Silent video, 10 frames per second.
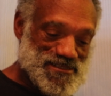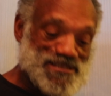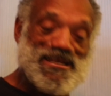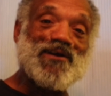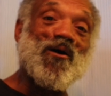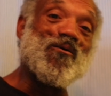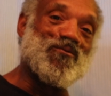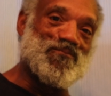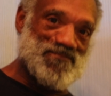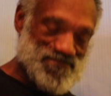Stay
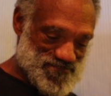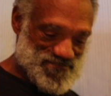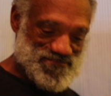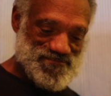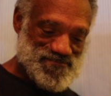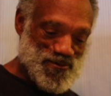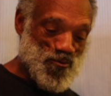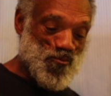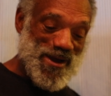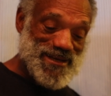home
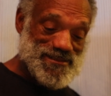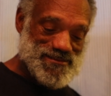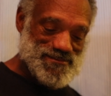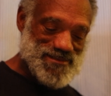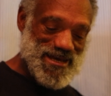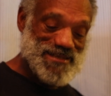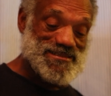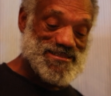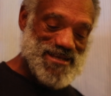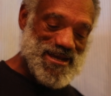wait, and
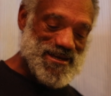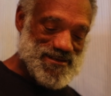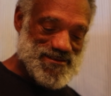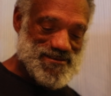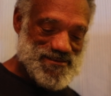stay.